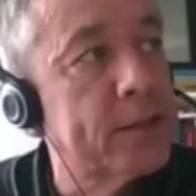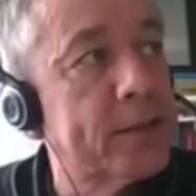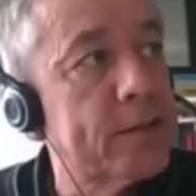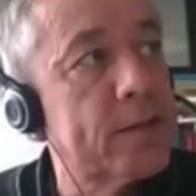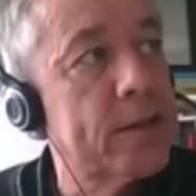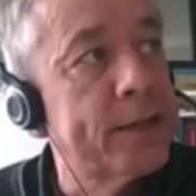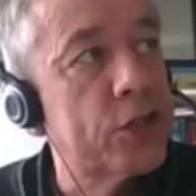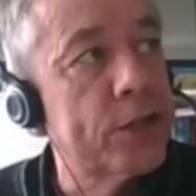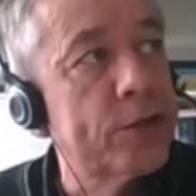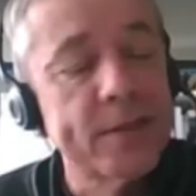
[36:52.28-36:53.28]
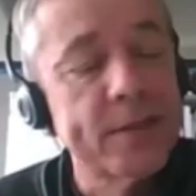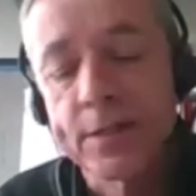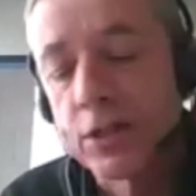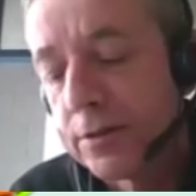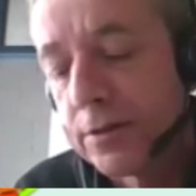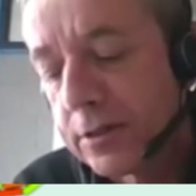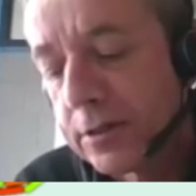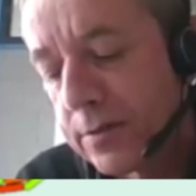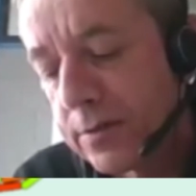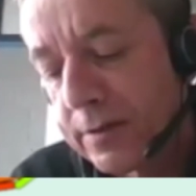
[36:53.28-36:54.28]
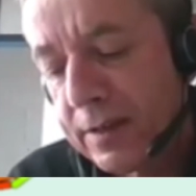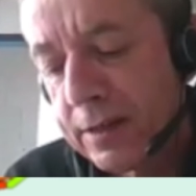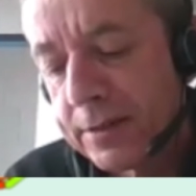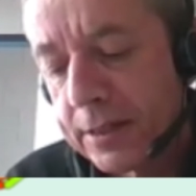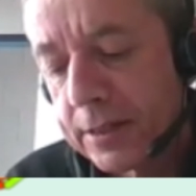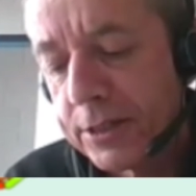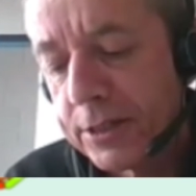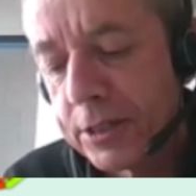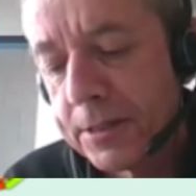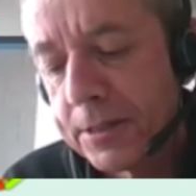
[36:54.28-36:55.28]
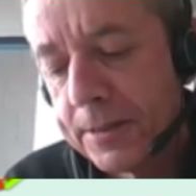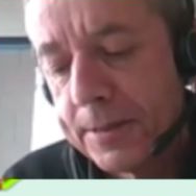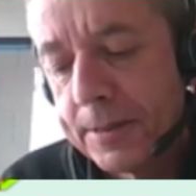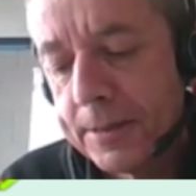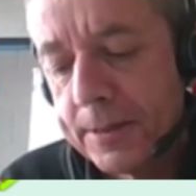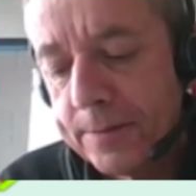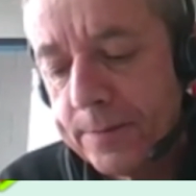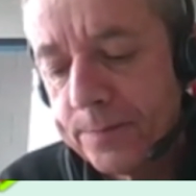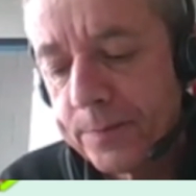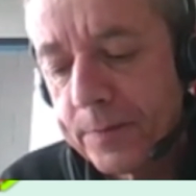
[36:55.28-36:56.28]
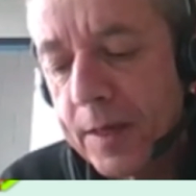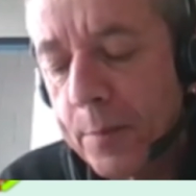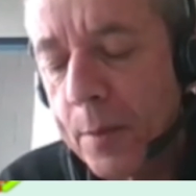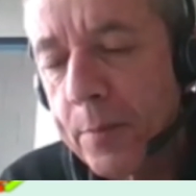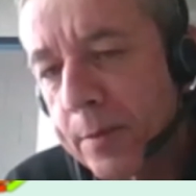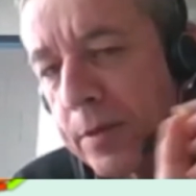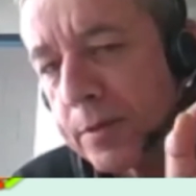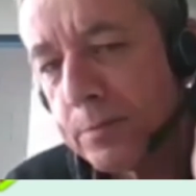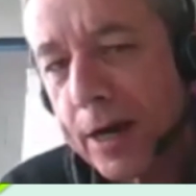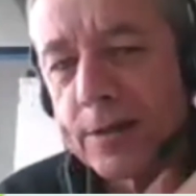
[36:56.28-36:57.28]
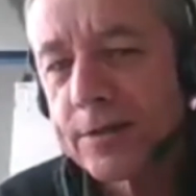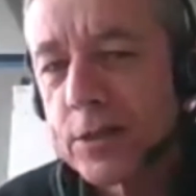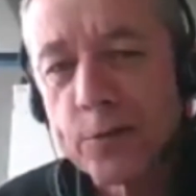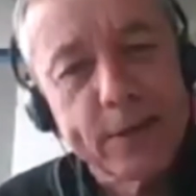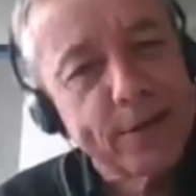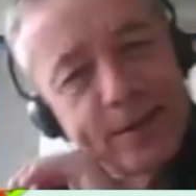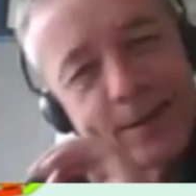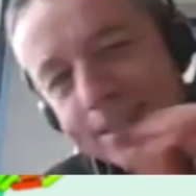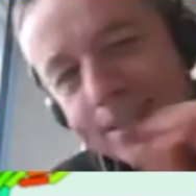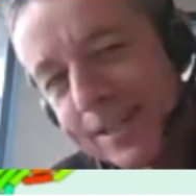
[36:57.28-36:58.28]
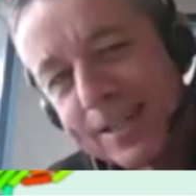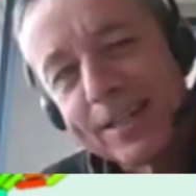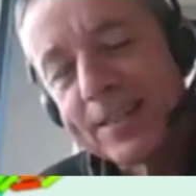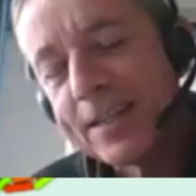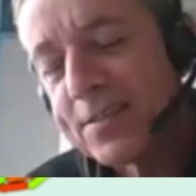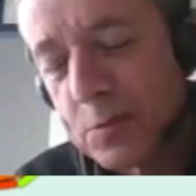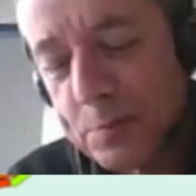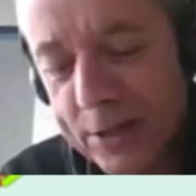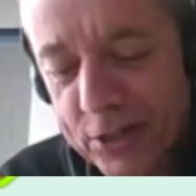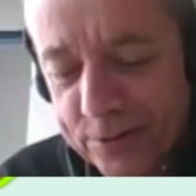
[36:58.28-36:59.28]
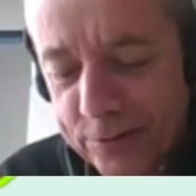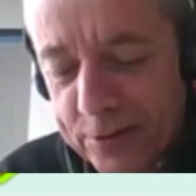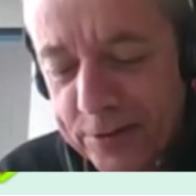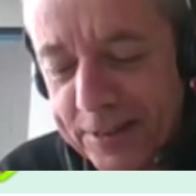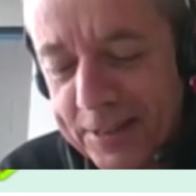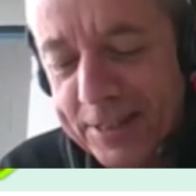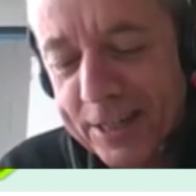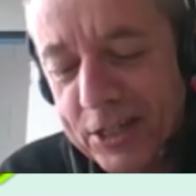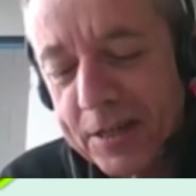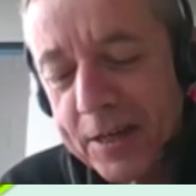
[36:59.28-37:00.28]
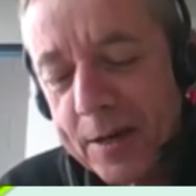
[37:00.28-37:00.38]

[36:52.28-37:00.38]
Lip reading: It's a slight generalization of the transversality condition. But sorry, that's too much for the discussion.